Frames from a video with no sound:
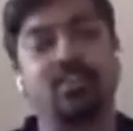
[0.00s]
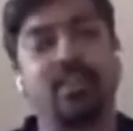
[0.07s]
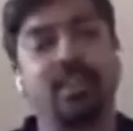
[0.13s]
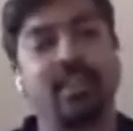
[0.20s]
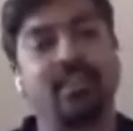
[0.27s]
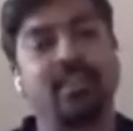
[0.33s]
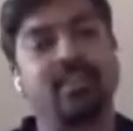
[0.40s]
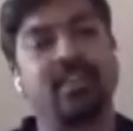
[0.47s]

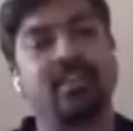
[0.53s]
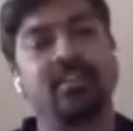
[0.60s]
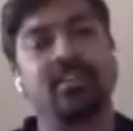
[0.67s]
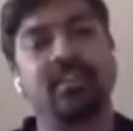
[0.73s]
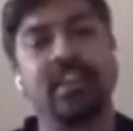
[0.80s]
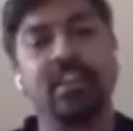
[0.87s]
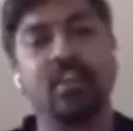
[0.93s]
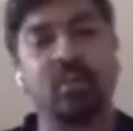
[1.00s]
brings the
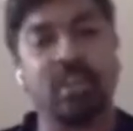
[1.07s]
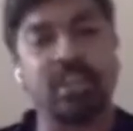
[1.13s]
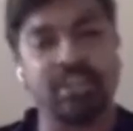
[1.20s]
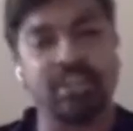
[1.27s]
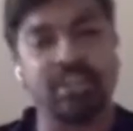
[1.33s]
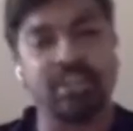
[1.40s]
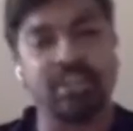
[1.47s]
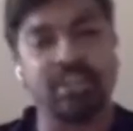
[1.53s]
key
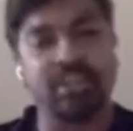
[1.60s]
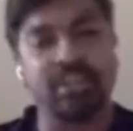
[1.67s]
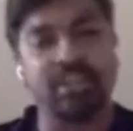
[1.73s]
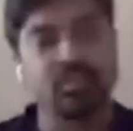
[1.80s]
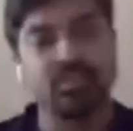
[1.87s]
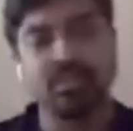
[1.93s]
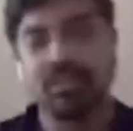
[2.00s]
location infos.